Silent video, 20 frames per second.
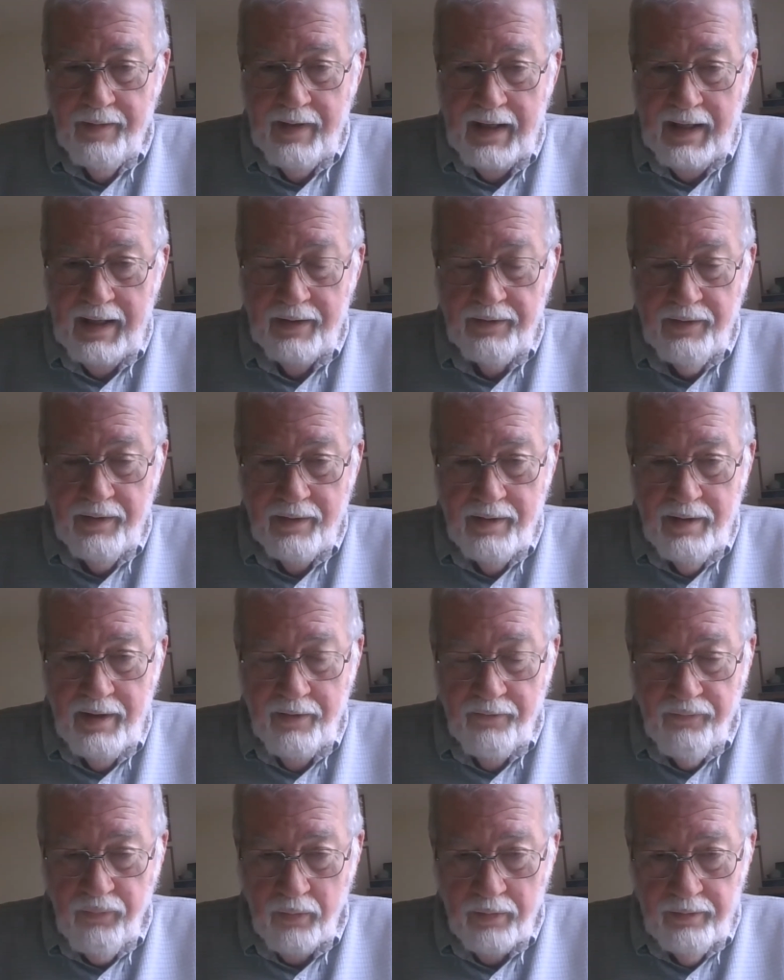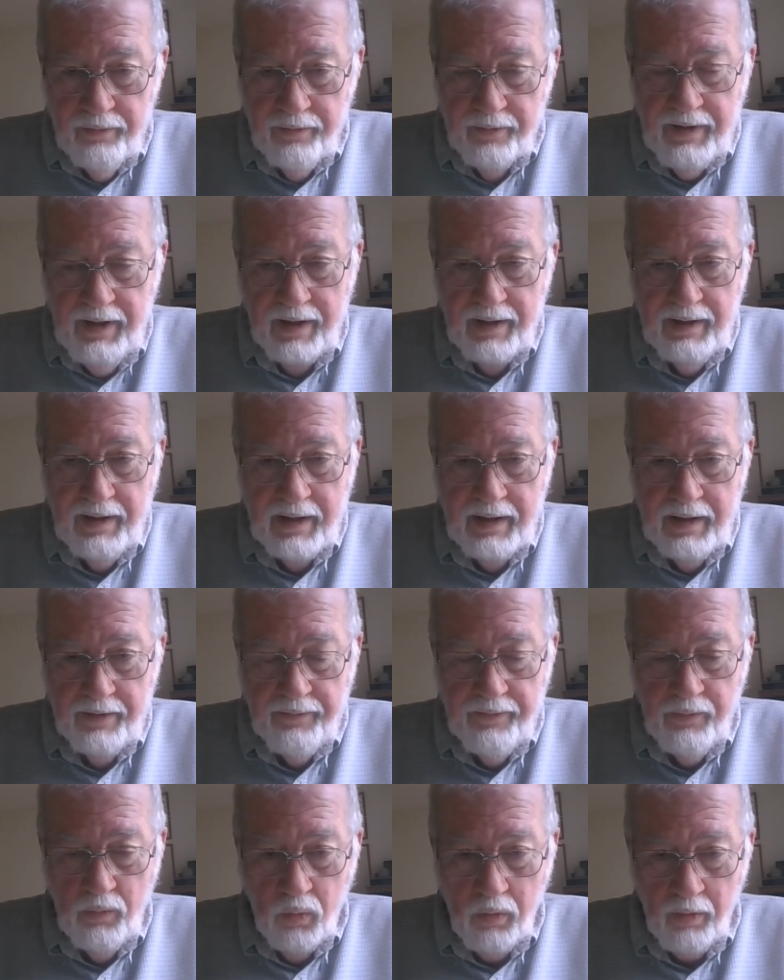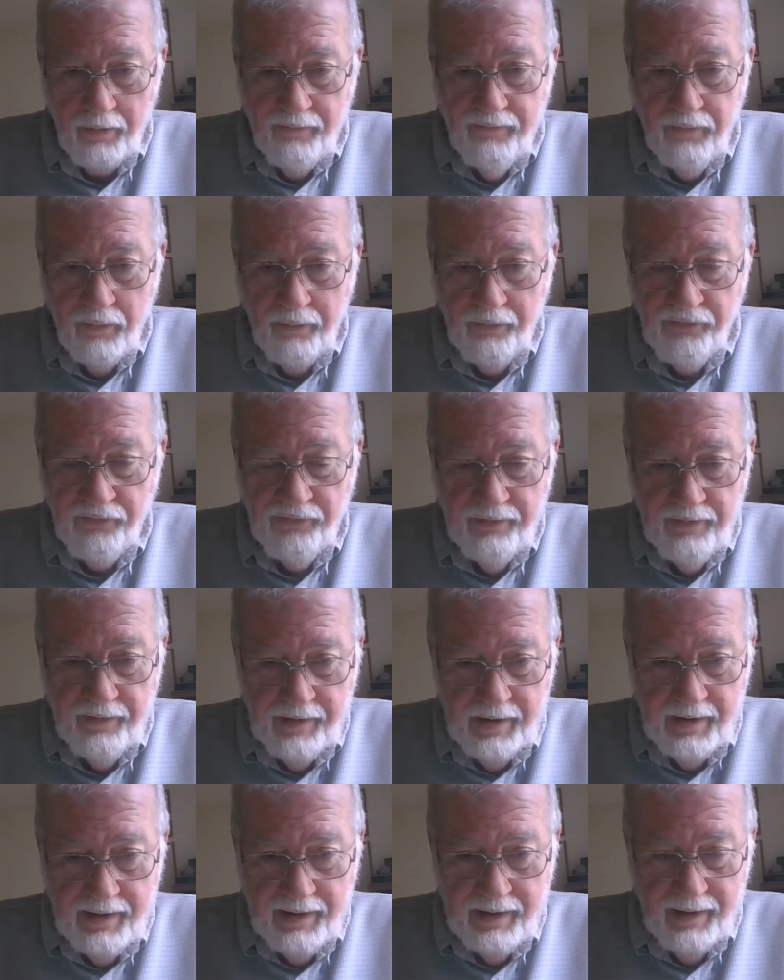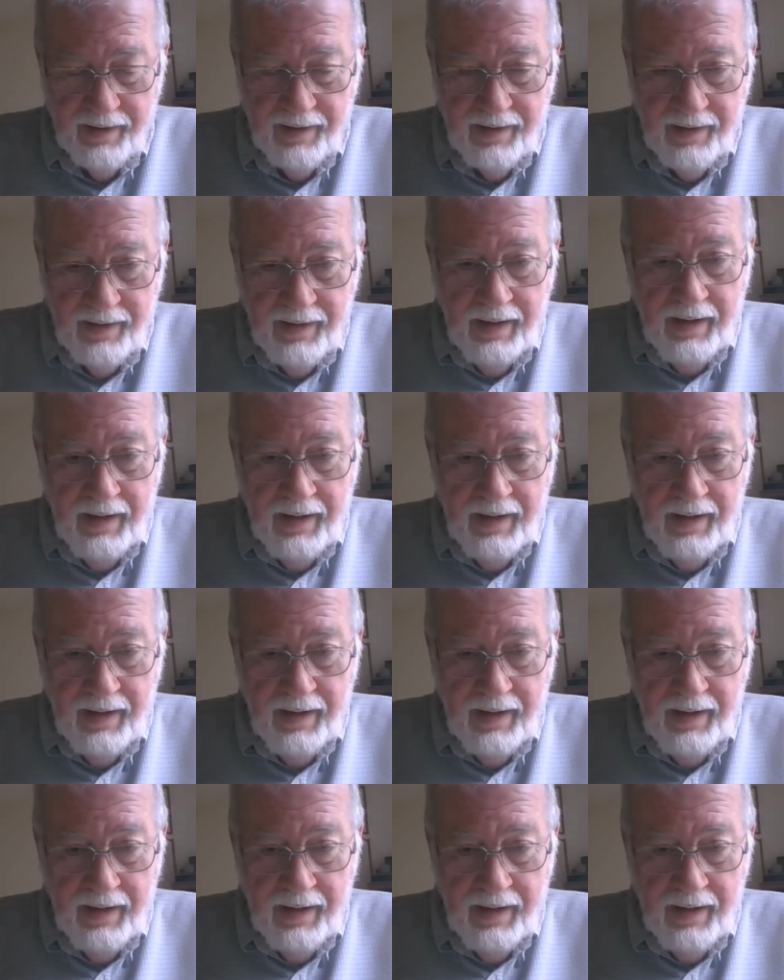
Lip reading: That if we're looking at the workforce today,